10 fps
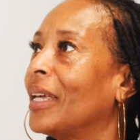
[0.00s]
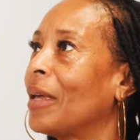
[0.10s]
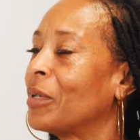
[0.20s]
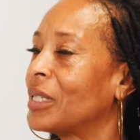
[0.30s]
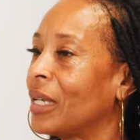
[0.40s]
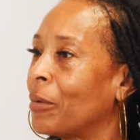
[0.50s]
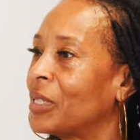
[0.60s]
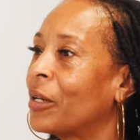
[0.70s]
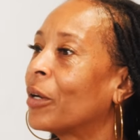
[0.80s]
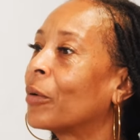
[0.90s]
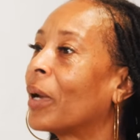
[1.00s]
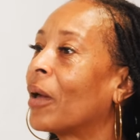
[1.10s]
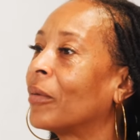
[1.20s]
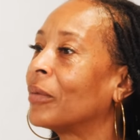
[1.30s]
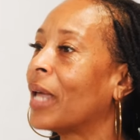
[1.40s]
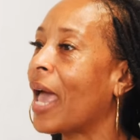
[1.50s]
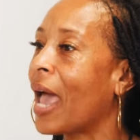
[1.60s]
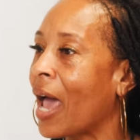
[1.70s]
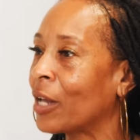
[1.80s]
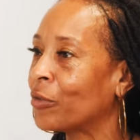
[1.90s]
it was centered around
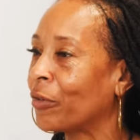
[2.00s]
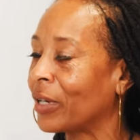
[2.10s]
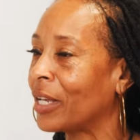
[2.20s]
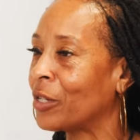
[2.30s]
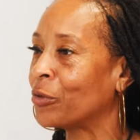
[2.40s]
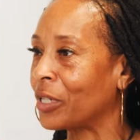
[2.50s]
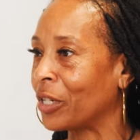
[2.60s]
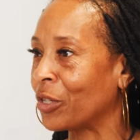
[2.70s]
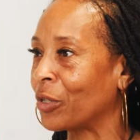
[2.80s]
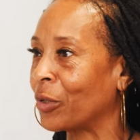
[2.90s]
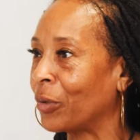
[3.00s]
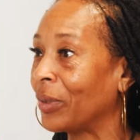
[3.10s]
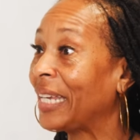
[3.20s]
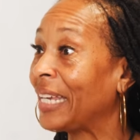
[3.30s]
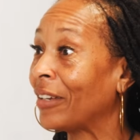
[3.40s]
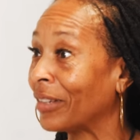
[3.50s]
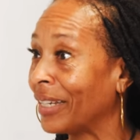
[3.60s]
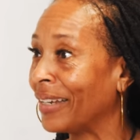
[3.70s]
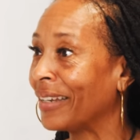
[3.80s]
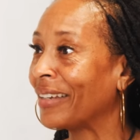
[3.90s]
African traditional
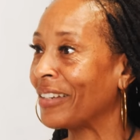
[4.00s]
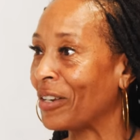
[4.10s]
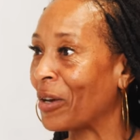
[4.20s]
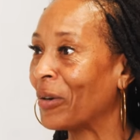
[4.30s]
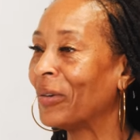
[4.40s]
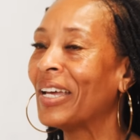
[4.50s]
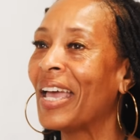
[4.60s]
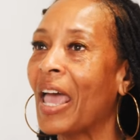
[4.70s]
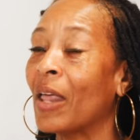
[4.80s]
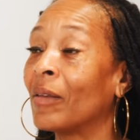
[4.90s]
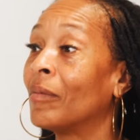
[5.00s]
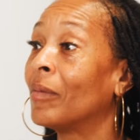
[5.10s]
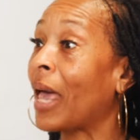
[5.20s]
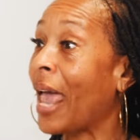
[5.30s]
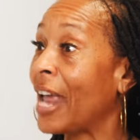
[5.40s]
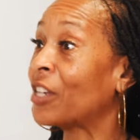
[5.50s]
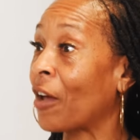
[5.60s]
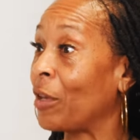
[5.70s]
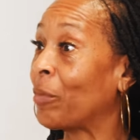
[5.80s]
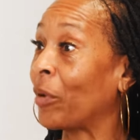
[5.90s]
healing, you know, and
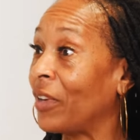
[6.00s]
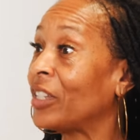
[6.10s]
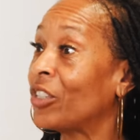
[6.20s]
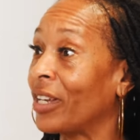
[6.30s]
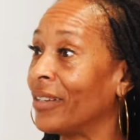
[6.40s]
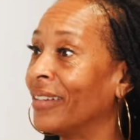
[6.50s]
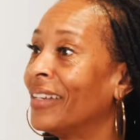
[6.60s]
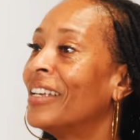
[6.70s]
HIV prevention.